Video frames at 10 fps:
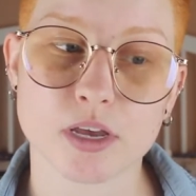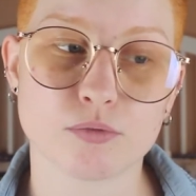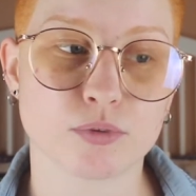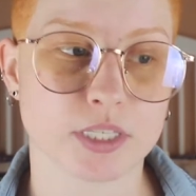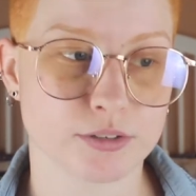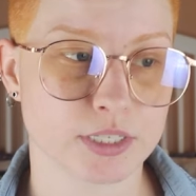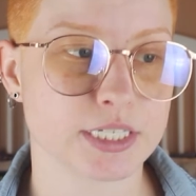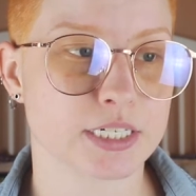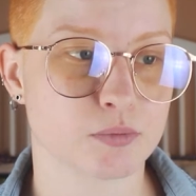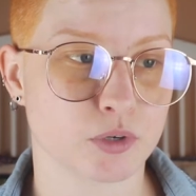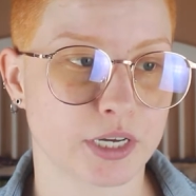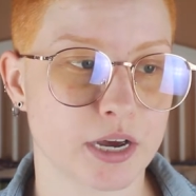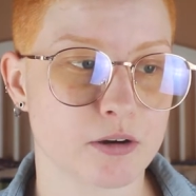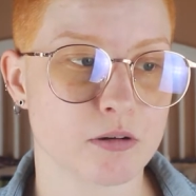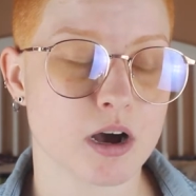It really, really didn't work
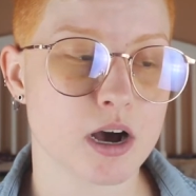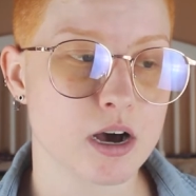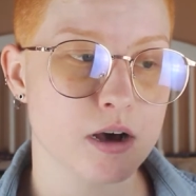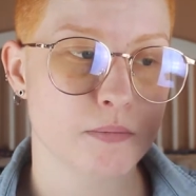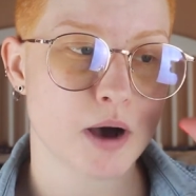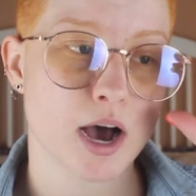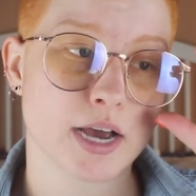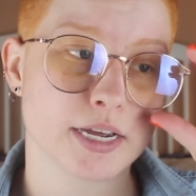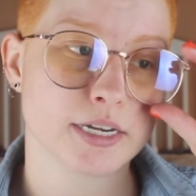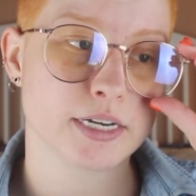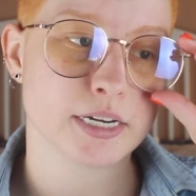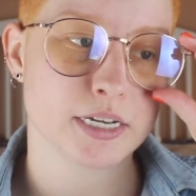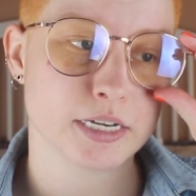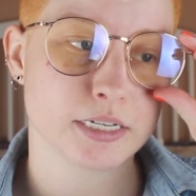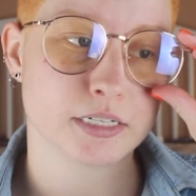out. I
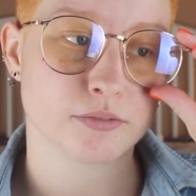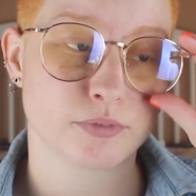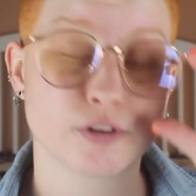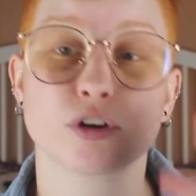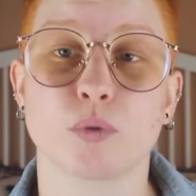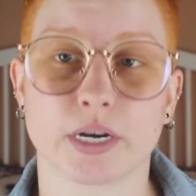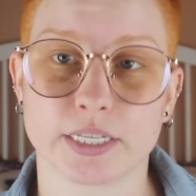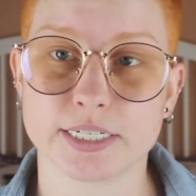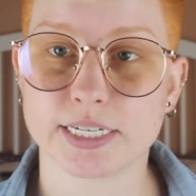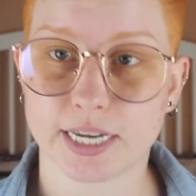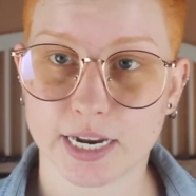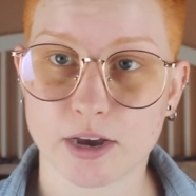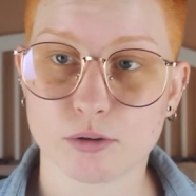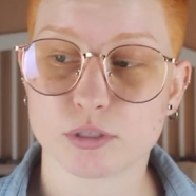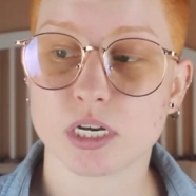needed very quickly to get
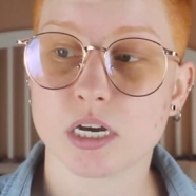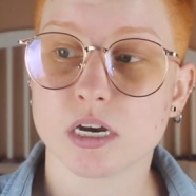out.